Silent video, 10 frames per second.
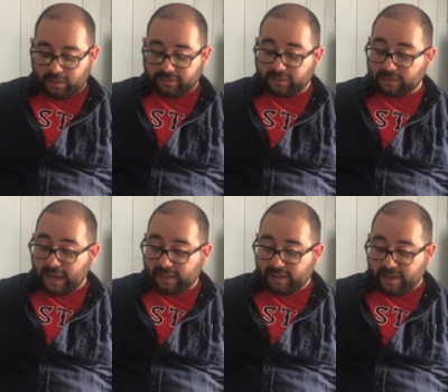The
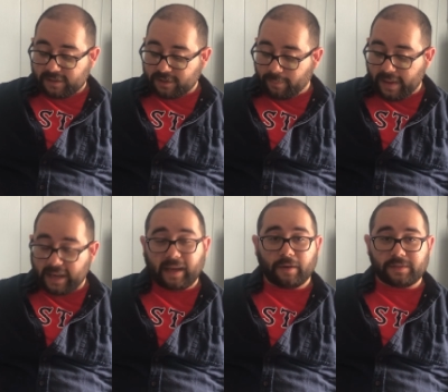lilacs are
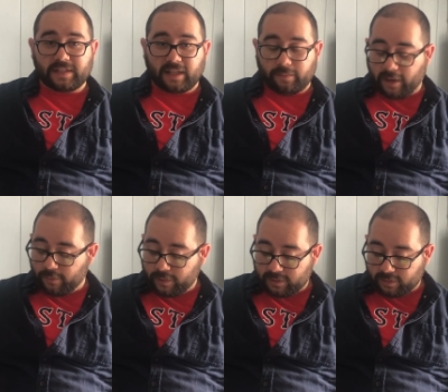back outside my
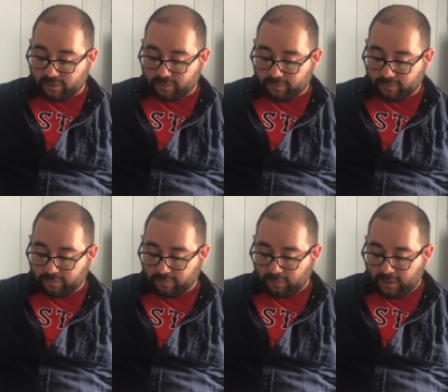window.
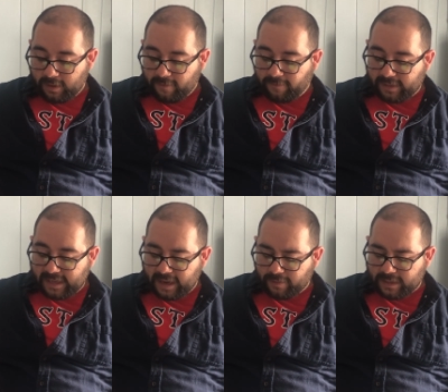Funny
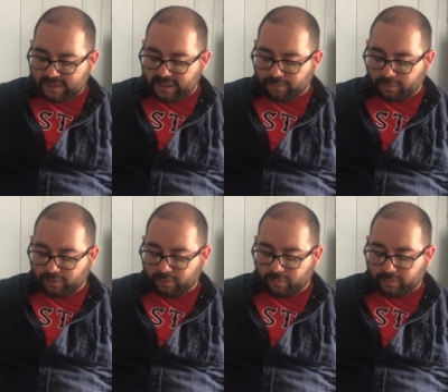how as they
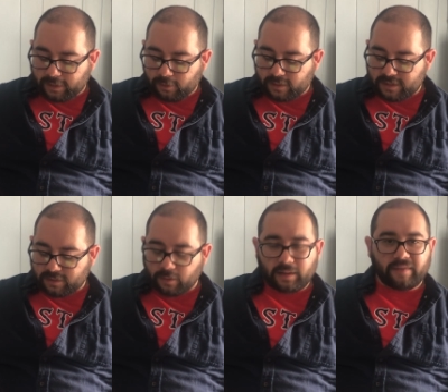bloom, they look as
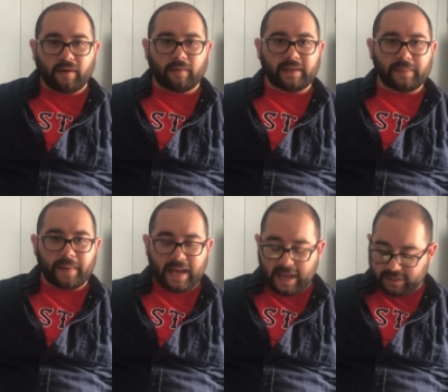though they've already
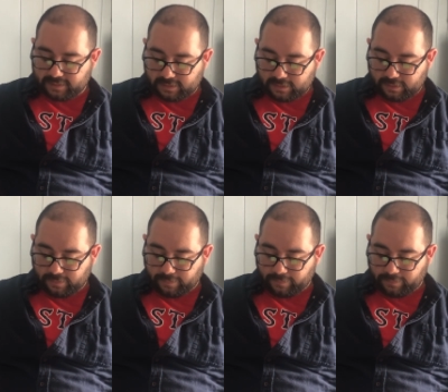passed.
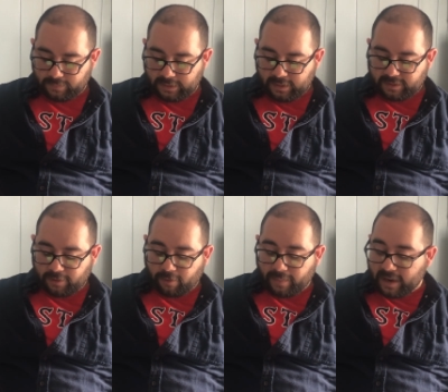They
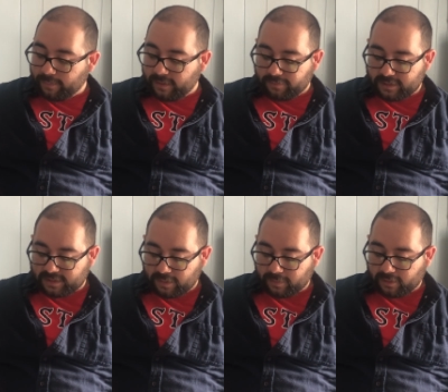remind me of the
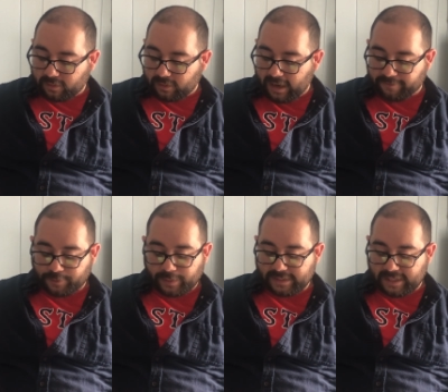summer after
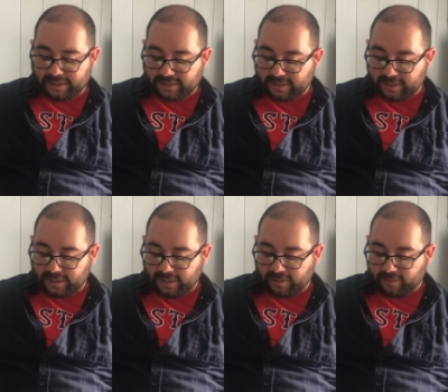we danced in the
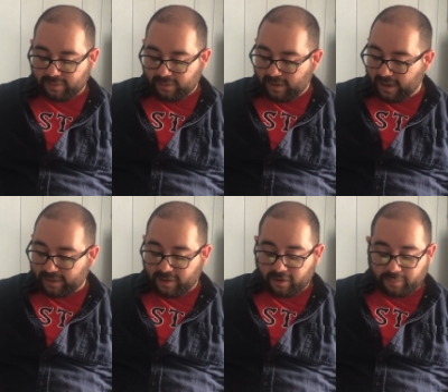heat. I had
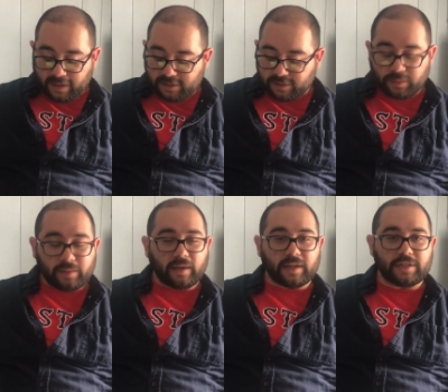hung my
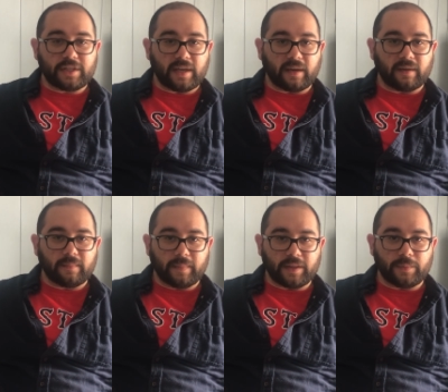suit on a chair
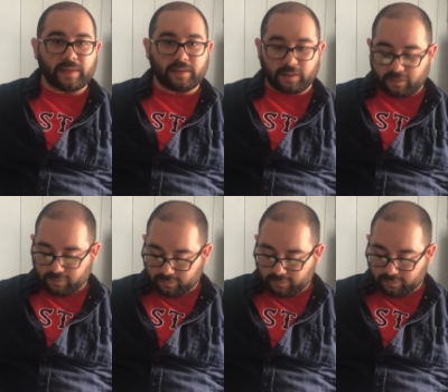by the window.